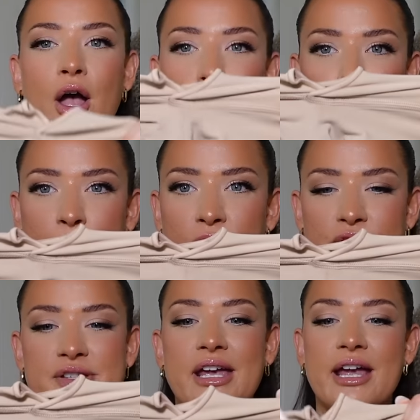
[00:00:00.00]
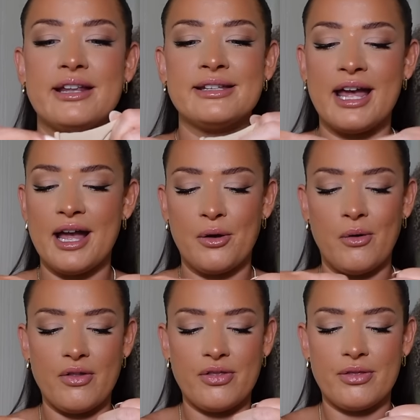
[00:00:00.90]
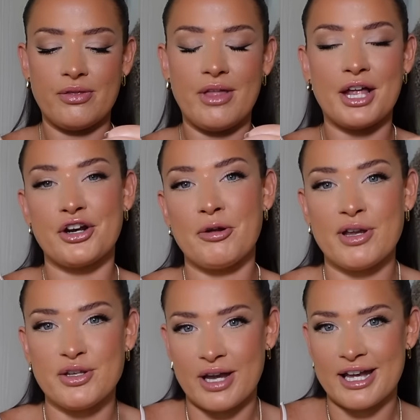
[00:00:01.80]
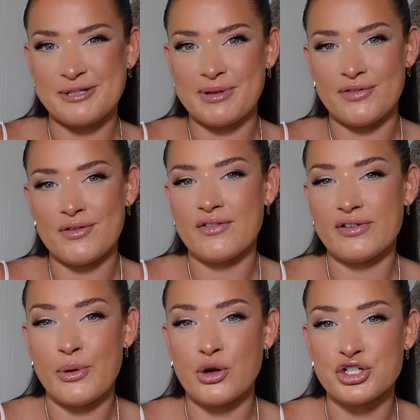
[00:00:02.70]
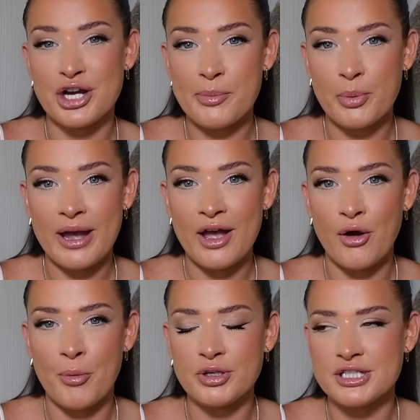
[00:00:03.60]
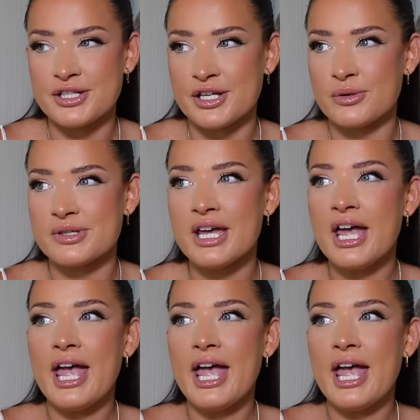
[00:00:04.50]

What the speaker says: Open gusset. Now, I don't know about you guys, but if you've ever wore shapewear or bodysuits,